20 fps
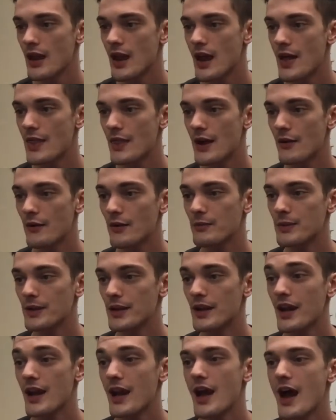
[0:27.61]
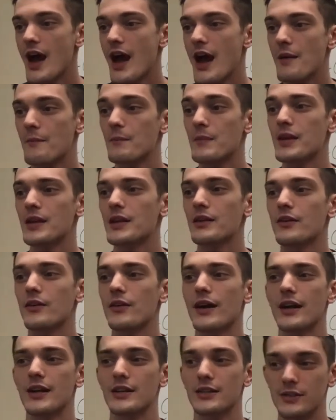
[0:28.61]
and that would be
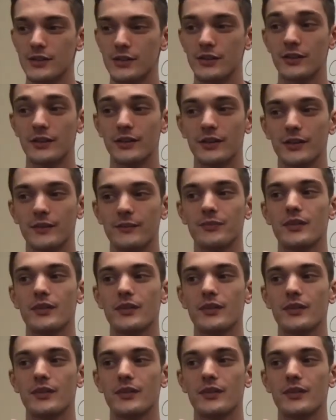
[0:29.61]
aminoacyl